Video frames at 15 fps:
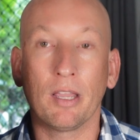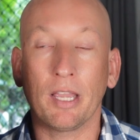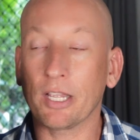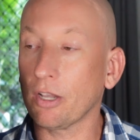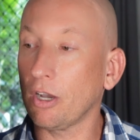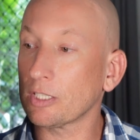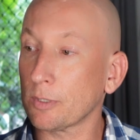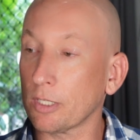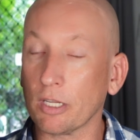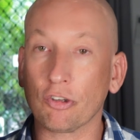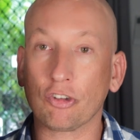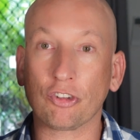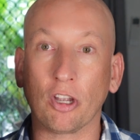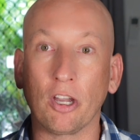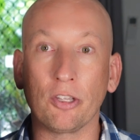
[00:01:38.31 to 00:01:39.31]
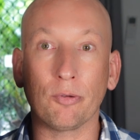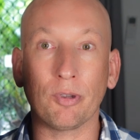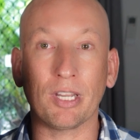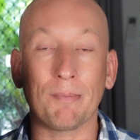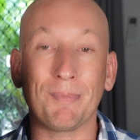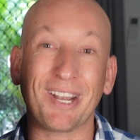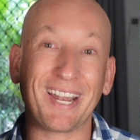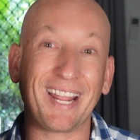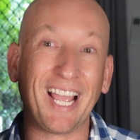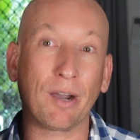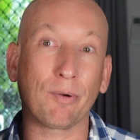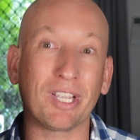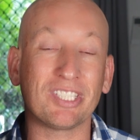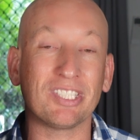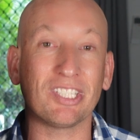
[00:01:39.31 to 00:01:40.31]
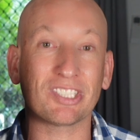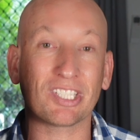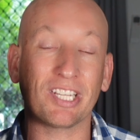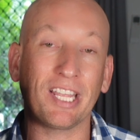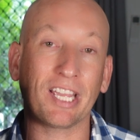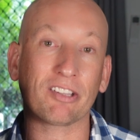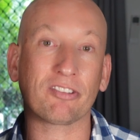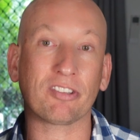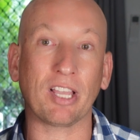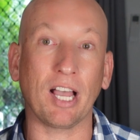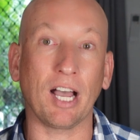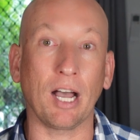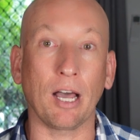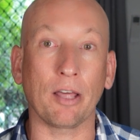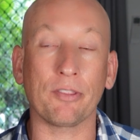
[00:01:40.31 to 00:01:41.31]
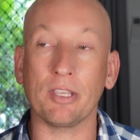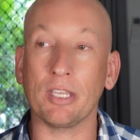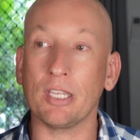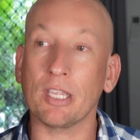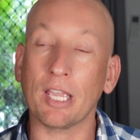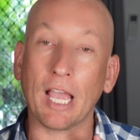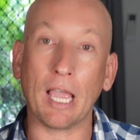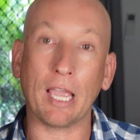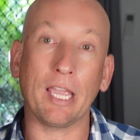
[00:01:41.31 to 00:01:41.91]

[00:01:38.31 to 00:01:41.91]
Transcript: And guys, we're going to show you in a minute how easy it is to connect the